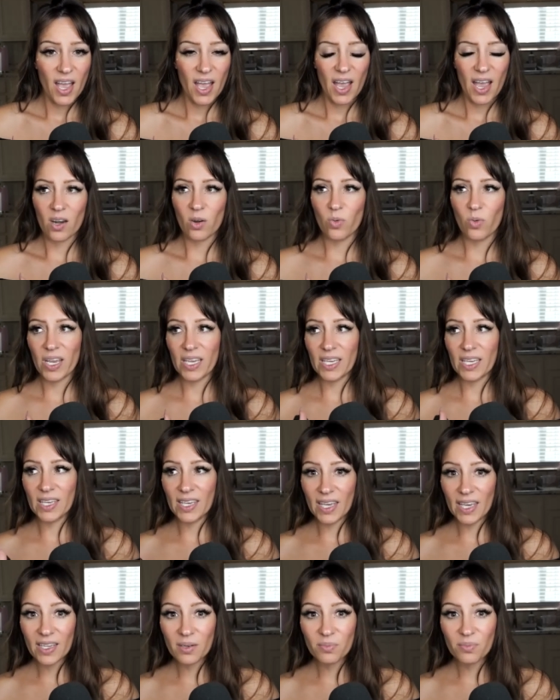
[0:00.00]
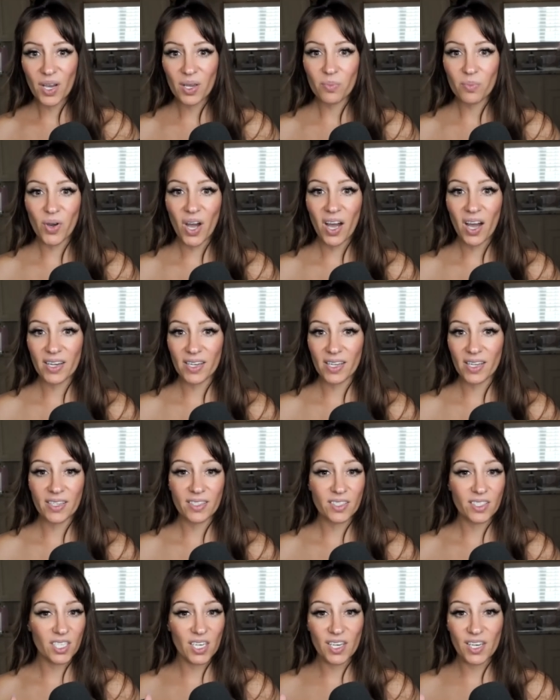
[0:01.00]
How do I get my
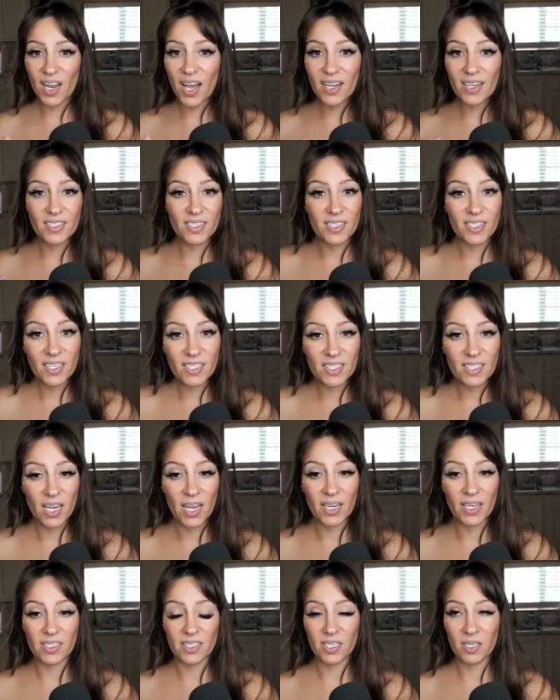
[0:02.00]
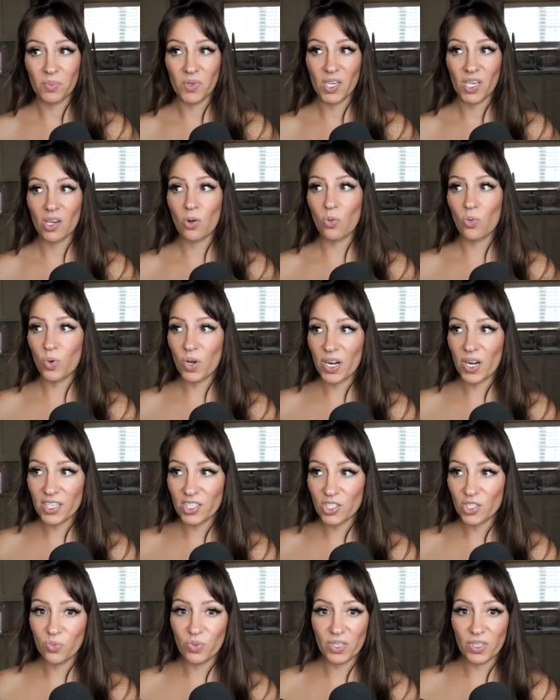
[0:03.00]
body to not dictate to me what I
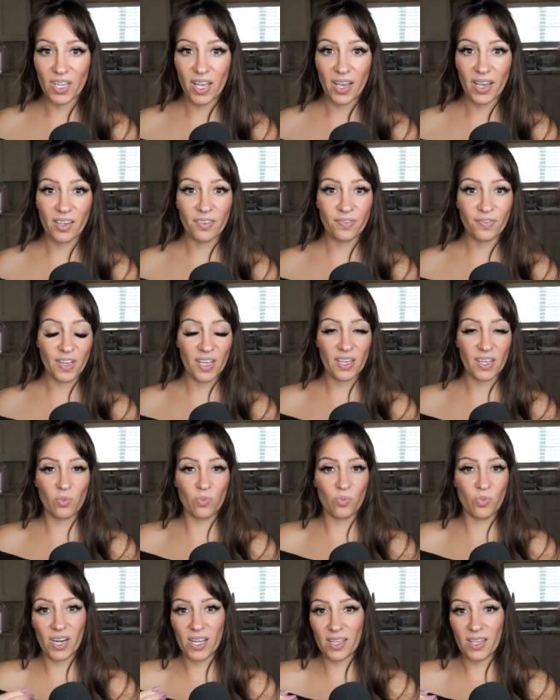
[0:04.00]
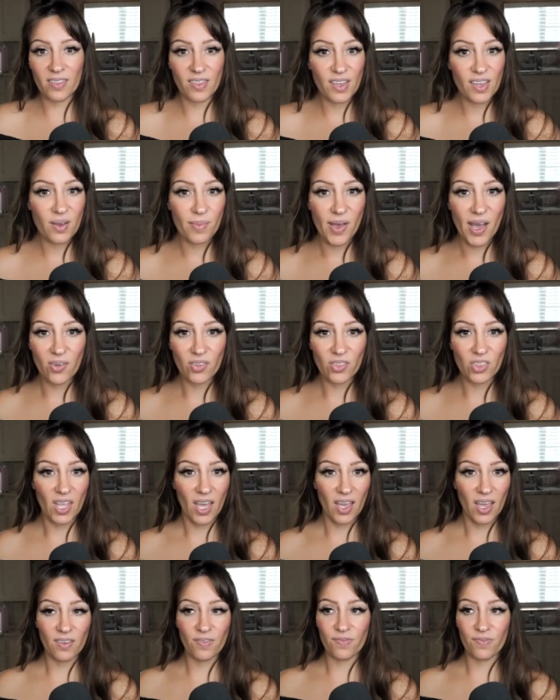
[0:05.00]
do in life and what I think about in
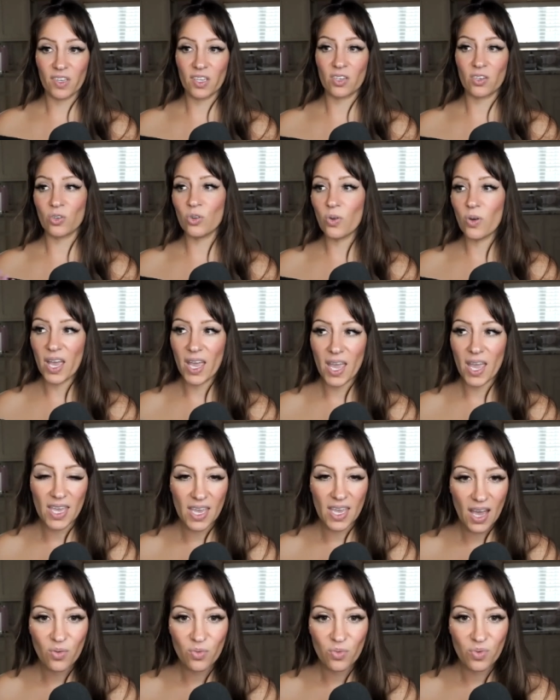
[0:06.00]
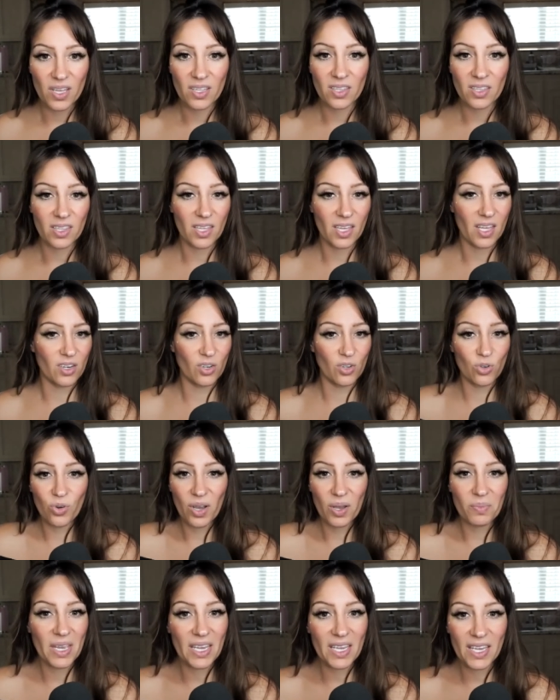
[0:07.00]
life and who I hang out with and who
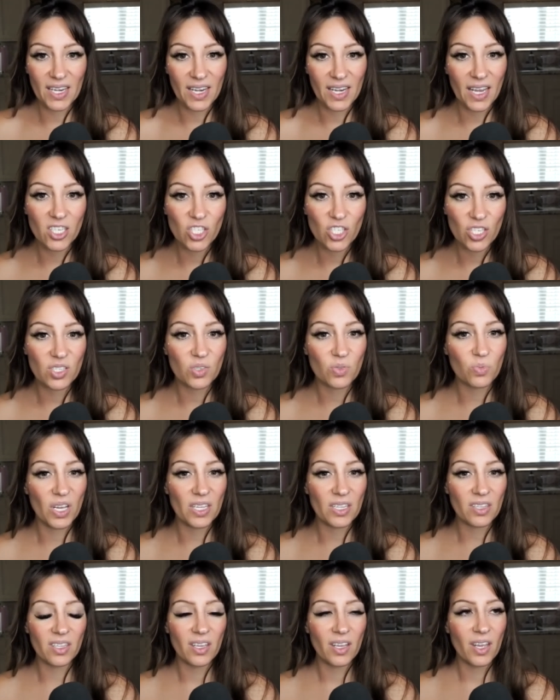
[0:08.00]
I make connections with